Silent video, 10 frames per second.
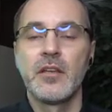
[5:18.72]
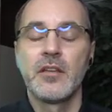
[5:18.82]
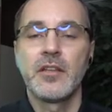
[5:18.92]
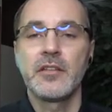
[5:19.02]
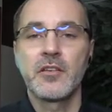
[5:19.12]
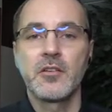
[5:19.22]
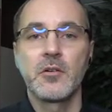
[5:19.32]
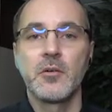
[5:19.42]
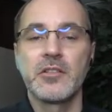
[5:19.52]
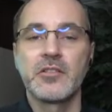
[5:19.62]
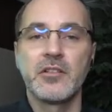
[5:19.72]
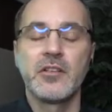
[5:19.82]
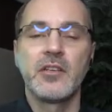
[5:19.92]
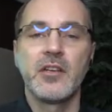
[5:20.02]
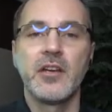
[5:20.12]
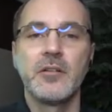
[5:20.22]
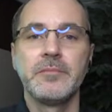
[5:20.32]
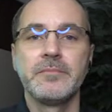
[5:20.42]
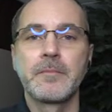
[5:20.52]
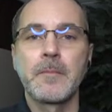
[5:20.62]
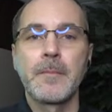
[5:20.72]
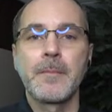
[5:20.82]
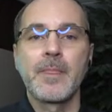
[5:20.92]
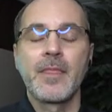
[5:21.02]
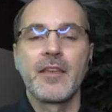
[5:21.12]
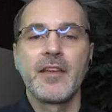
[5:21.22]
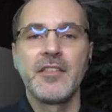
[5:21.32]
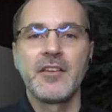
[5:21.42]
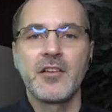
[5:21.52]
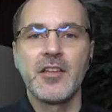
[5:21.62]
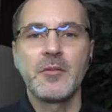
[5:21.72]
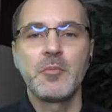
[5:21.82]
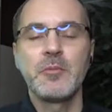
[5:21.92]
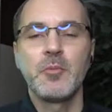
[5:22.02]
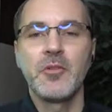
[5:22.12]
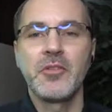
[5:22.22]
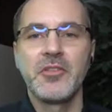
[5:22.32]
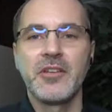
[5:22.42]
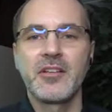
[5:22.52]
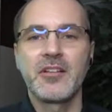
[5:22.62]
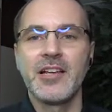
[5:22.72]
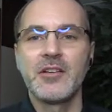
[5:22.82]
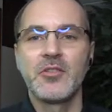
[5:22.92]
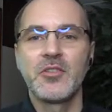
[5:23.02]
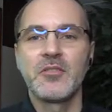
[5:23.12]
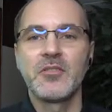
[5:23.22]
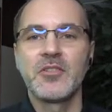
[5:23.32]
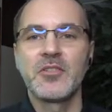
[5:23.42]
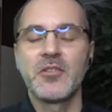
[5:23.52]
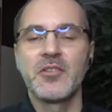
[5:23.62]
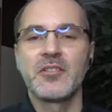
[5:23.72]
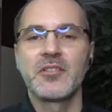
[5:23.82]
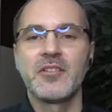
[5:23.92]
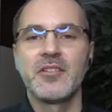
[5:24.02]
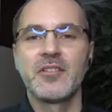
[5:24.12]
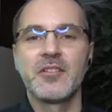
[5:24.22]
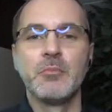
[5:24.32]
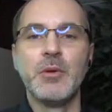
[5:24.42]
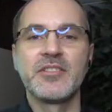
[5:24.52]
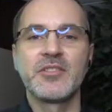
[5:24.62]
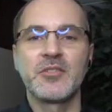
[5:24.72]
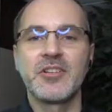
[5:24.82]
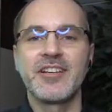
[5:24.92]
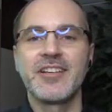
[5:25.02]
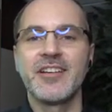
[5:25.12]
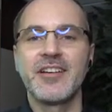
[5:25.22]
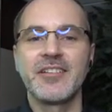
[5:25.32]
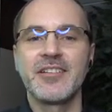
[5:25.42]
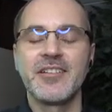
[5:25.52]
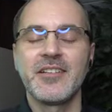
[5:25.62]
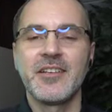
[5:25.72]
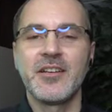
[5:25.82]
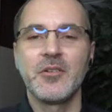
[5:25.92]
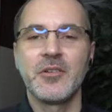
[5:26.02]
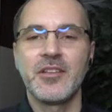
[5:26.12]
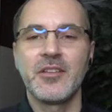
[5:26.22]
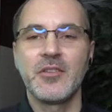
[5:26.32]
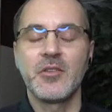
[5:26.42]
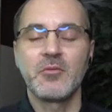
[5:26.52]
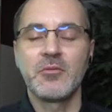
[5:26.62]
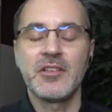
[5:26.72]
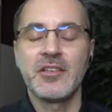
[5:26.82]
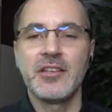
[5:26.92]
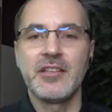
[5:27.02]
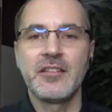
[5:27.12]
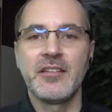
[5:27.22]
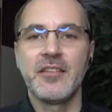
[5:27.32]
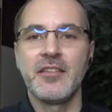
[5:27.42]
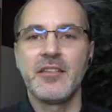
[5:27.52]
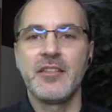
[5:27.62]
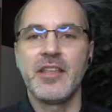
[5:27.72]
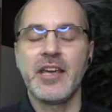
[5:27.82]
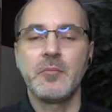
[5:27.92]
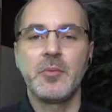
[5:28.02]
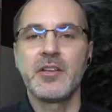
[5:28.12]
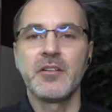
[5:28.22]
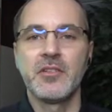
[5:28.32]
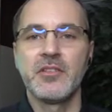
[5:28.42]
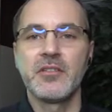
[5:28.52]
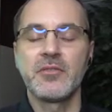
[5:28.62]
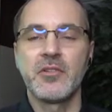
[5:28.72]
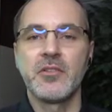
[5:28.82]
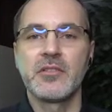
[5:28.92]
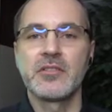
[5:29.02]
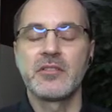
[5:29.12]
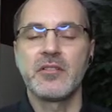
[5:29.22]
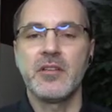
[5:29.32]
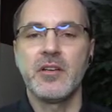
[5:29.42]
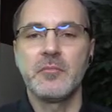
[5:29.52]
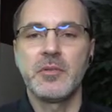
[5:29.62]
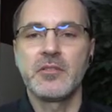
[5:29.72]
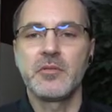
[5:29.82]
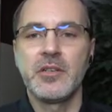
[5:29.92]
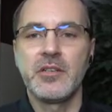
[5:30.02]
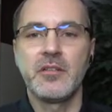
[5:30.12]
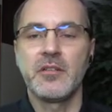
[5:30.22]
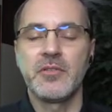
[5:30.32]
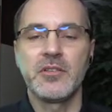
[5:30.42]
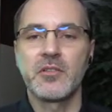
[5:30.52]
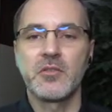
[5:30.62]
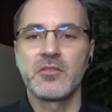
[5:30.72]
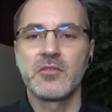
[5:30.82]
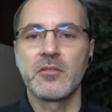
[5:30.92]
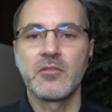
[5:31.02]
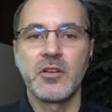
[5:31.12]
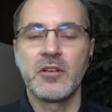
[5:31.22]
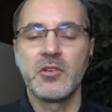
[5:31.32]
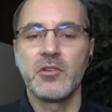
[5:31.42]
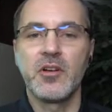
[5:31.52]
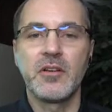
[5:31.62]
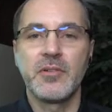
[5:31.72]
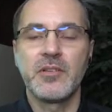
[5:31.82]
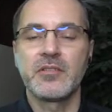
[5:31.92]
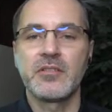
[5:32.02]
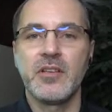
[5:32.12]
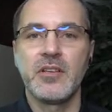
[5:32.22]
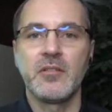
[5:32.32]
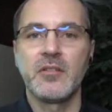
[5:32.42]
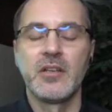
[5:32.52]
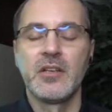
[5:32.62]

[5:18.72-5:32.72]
That's a good question. I think a lot of people think cloud servers are this mystery. There really isn't that big of a difference between a physical server you have in your office and